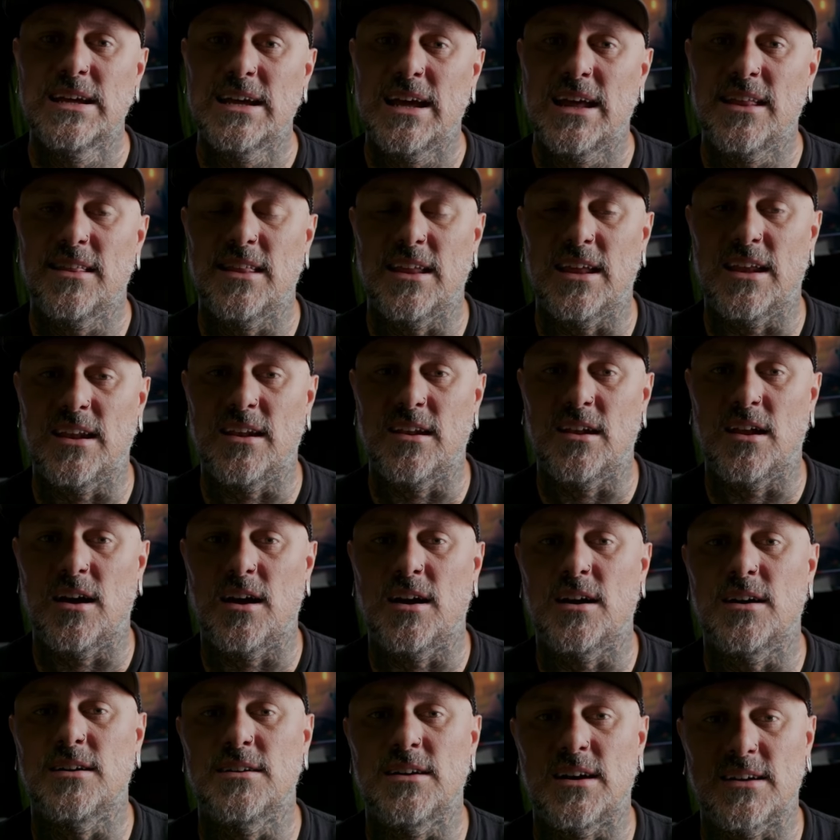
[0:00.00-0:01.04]
And then
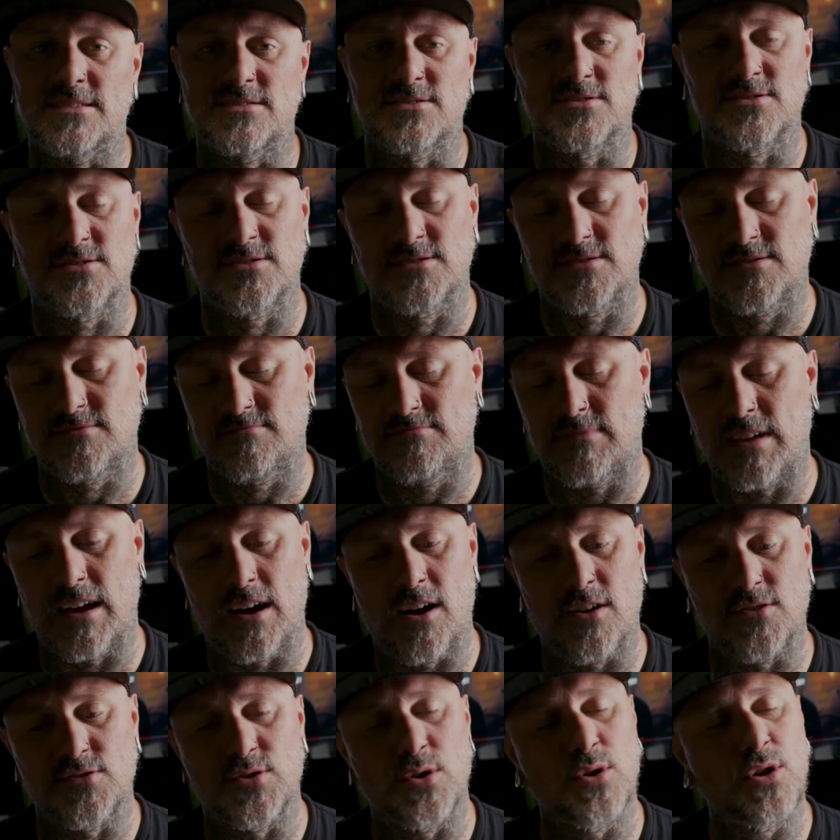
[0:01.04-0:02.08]
I
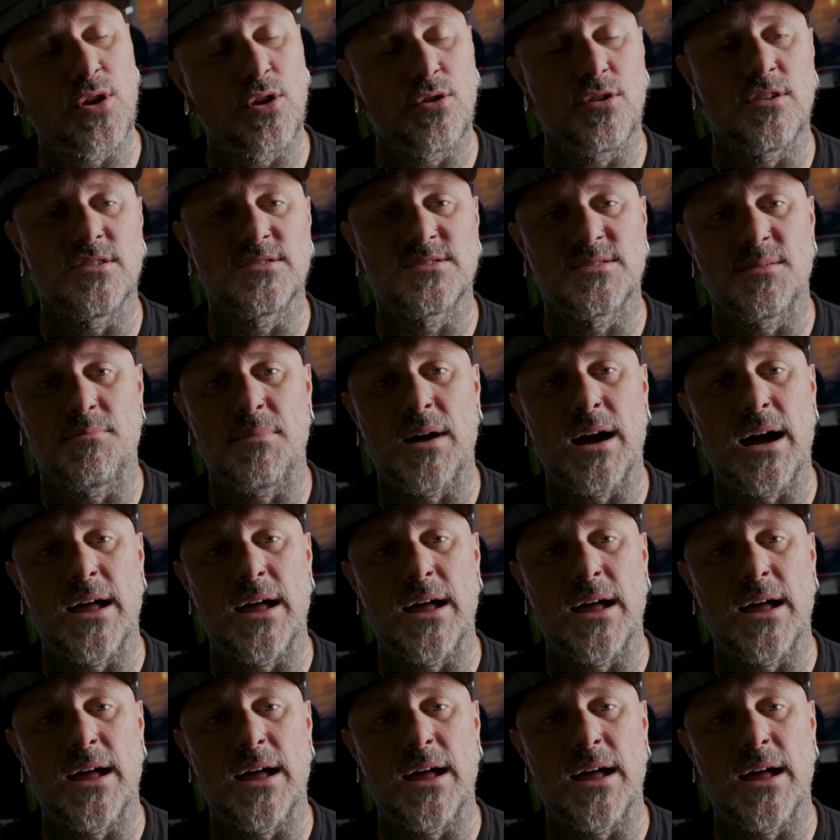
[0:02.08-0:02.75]
also included some